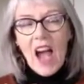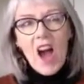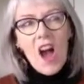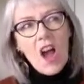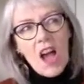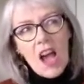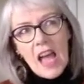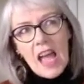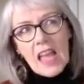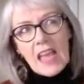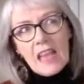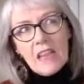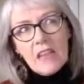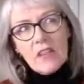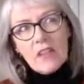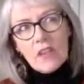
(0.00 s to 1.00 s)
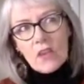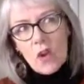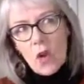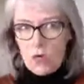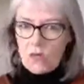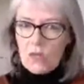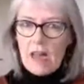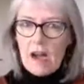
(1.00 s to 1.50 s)
I
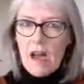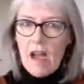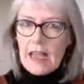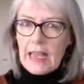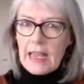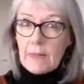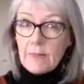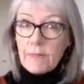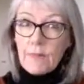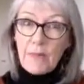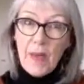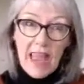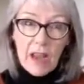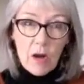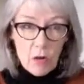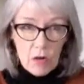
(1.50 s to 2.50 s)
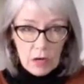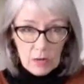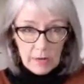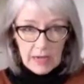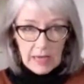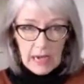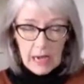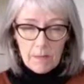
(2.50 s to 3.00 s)
know that I can bang on a
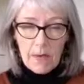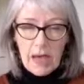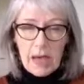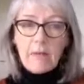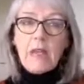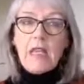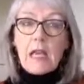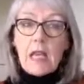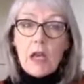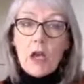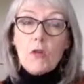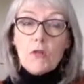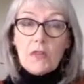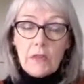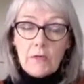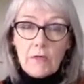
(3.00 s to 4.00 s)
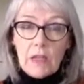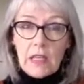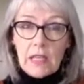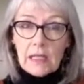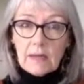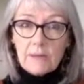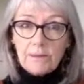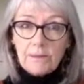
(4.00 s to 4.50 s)
bit about being a healthy
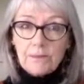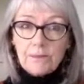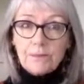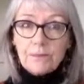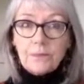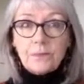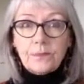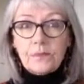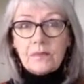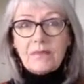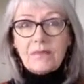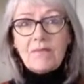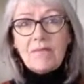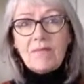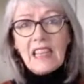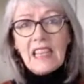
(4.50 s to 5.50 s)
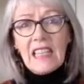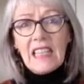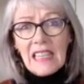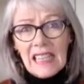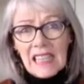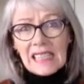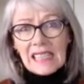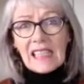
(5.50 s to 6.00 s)
vegan. And
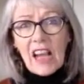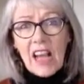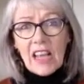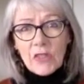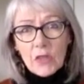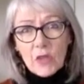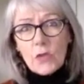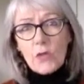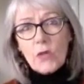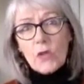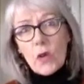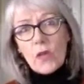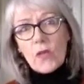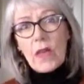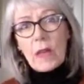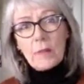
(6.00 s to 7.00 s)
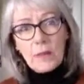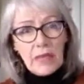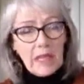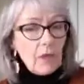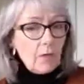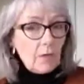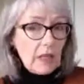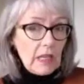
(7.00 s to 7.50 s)
yes, I do know that
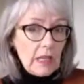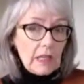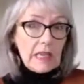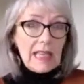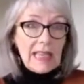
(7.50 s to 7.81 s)
being vegan